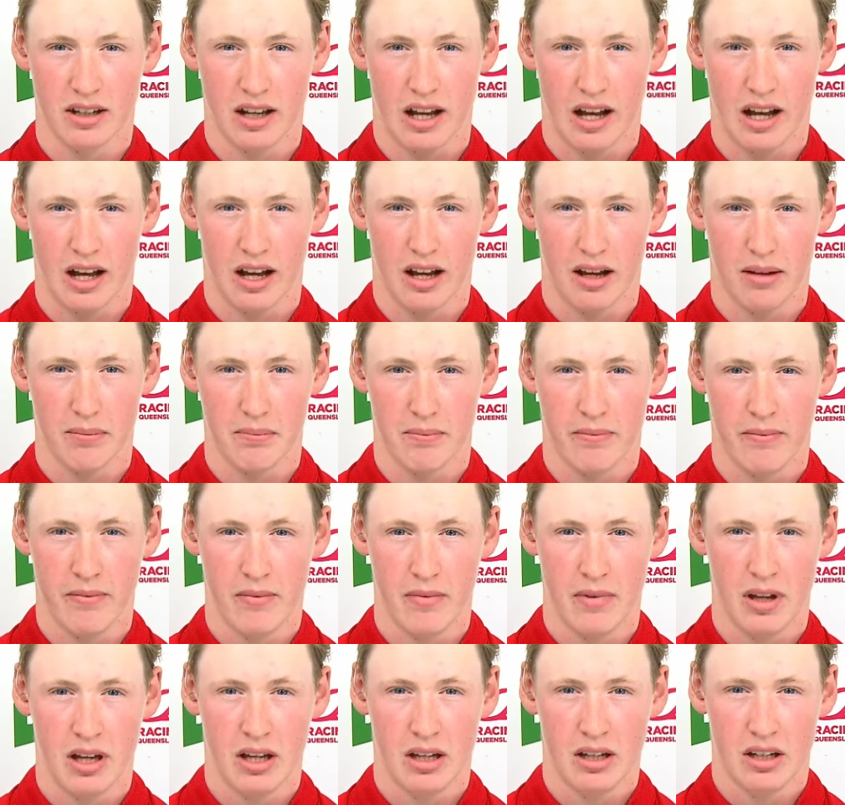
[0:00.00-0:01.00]

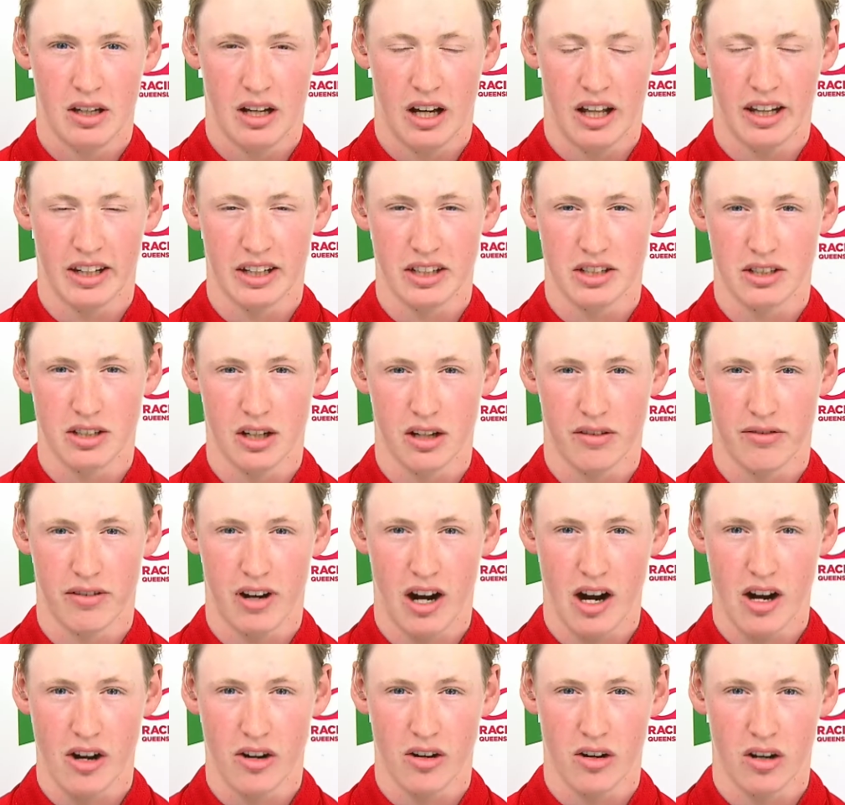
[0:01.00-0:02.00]
I think Sir
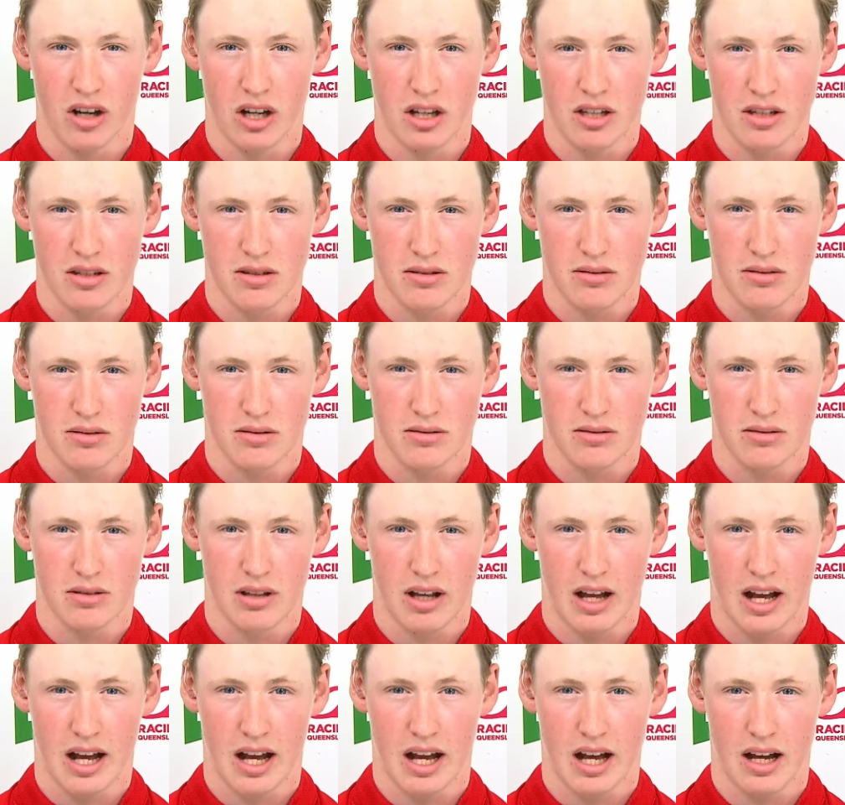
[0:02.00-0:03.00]
Fahrenheit's
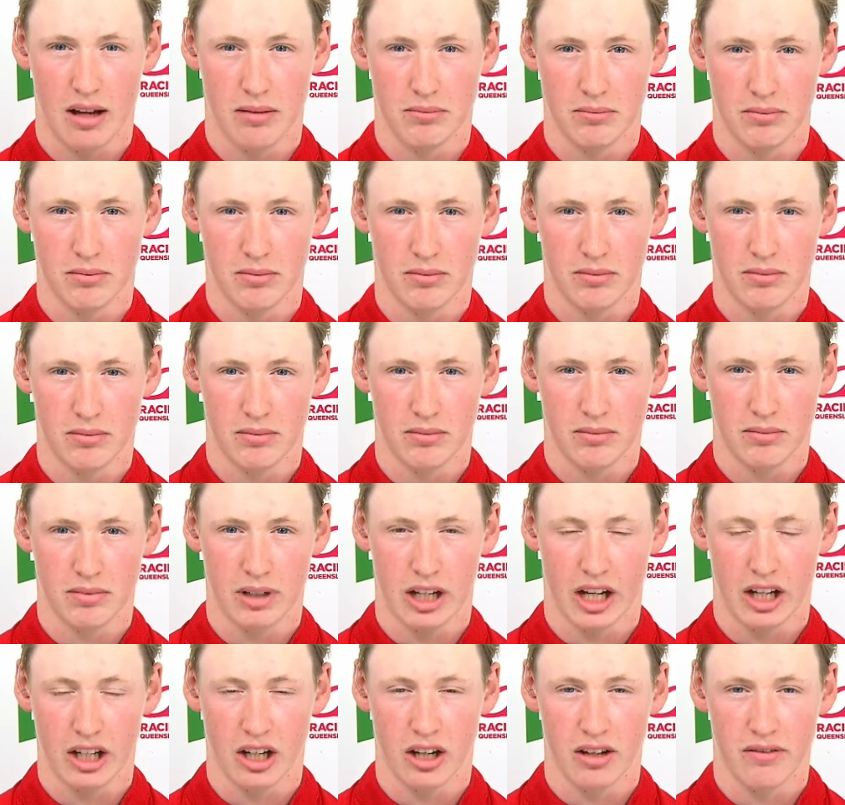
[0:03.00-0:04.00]

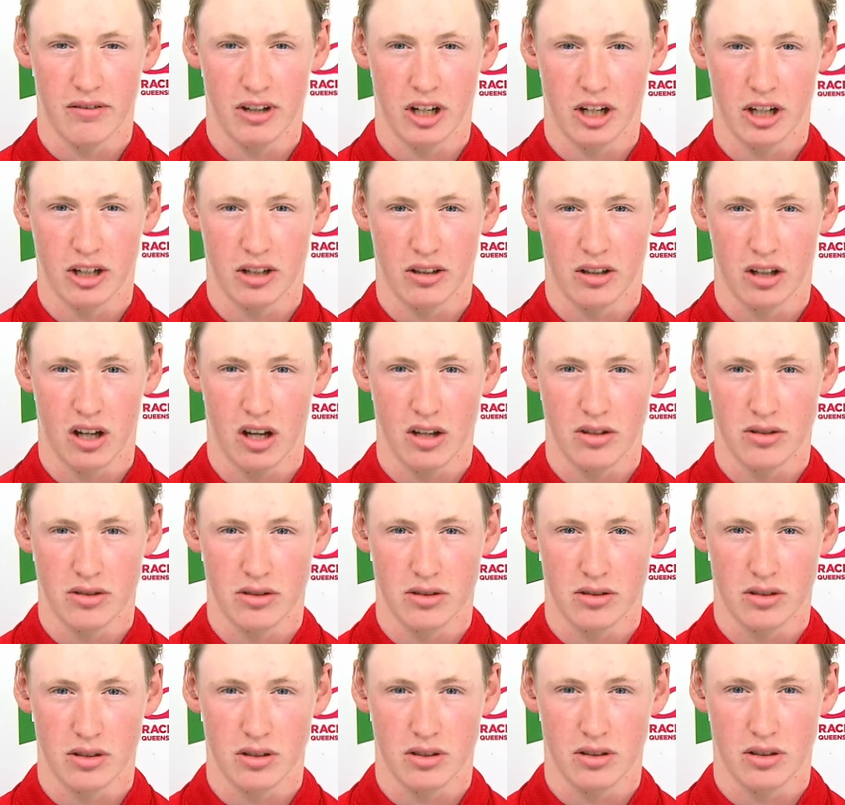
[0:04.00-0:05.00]
going to go very
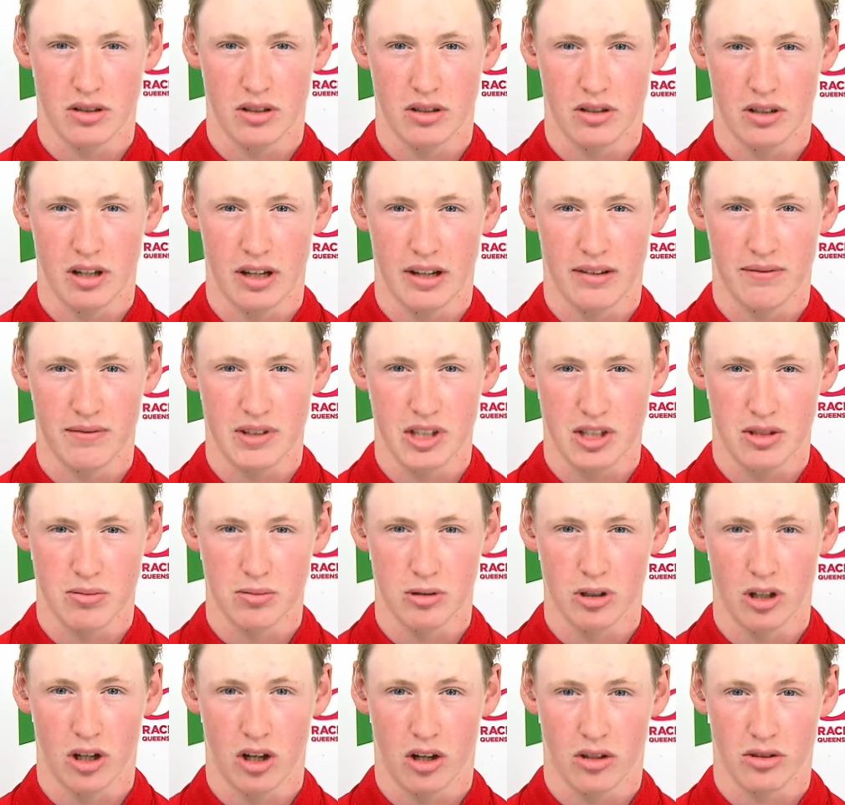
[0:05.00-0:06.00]
close, and Invincible
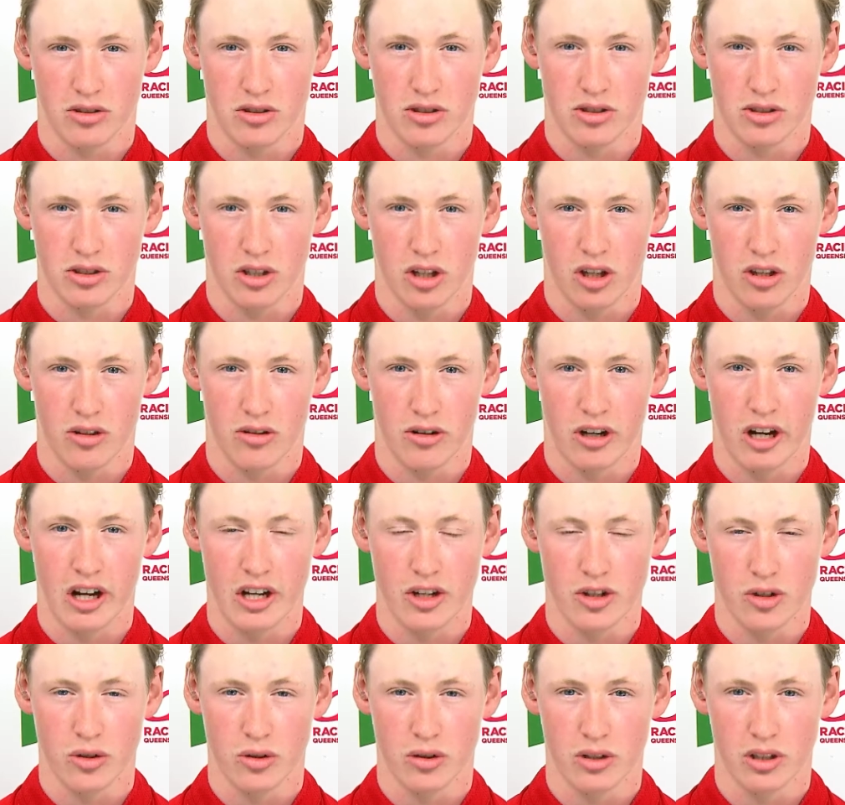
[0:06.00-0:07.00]
Loxton's got the right
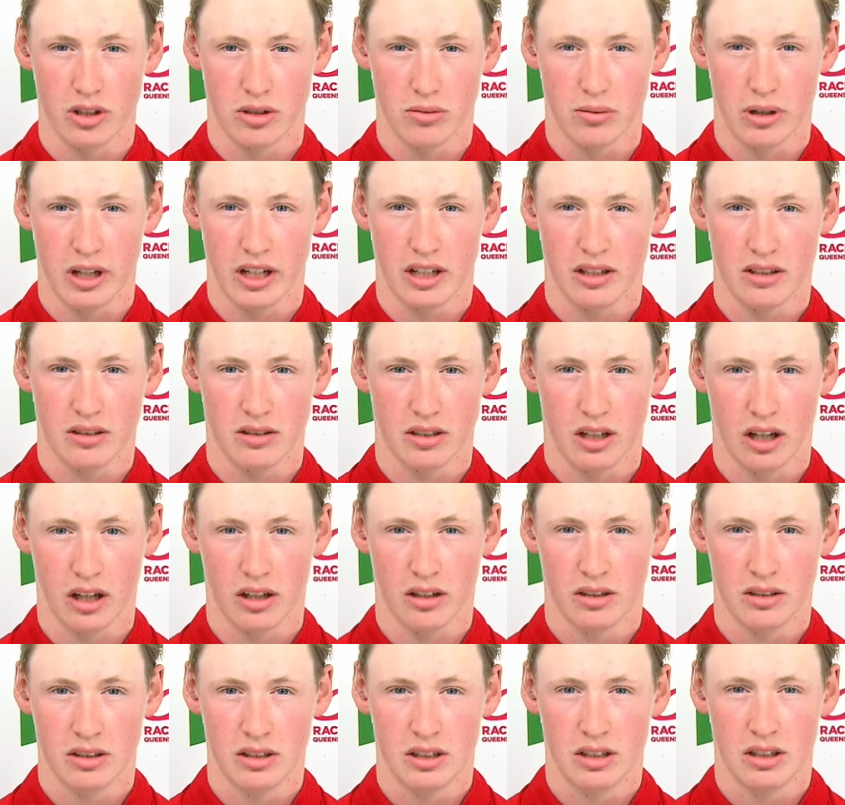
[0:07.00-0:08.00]
draw this week, so
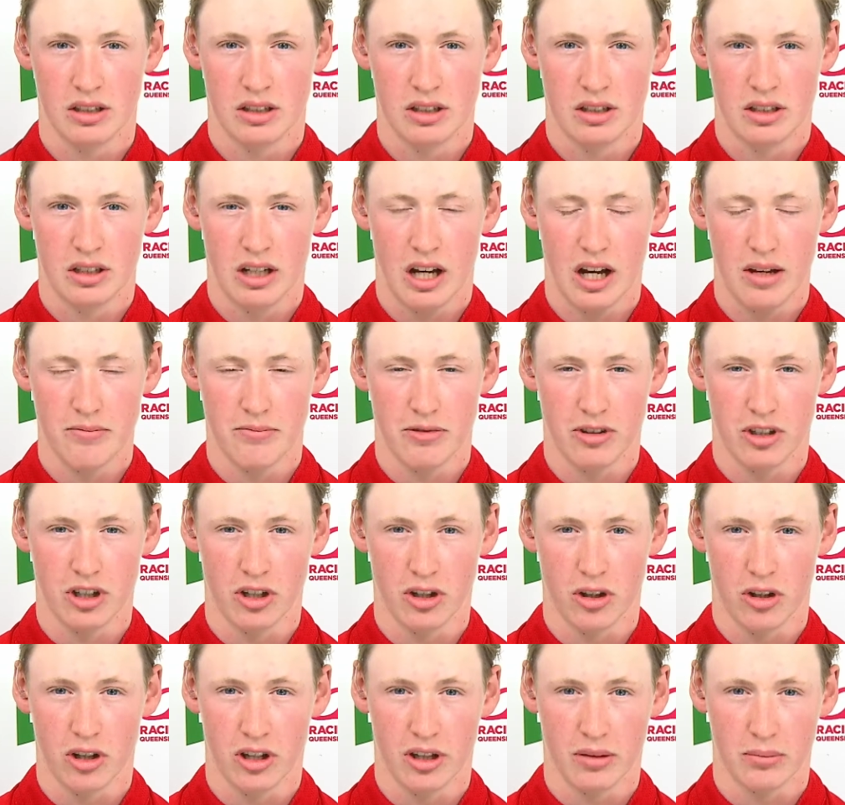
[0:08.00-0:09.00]
hopefully
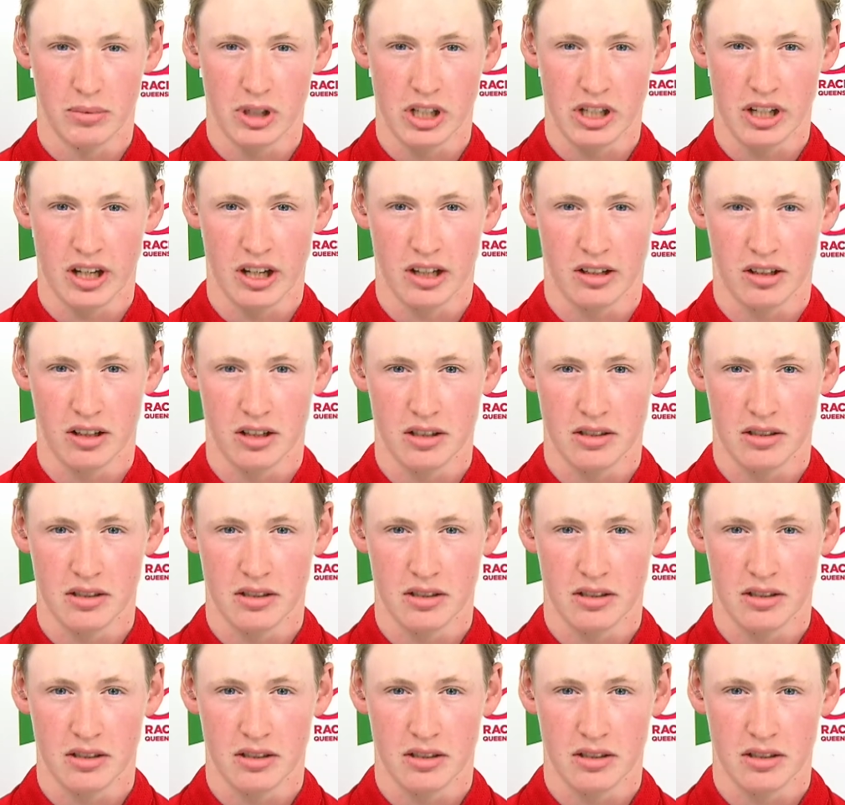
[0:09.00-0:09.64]
all of them can go close.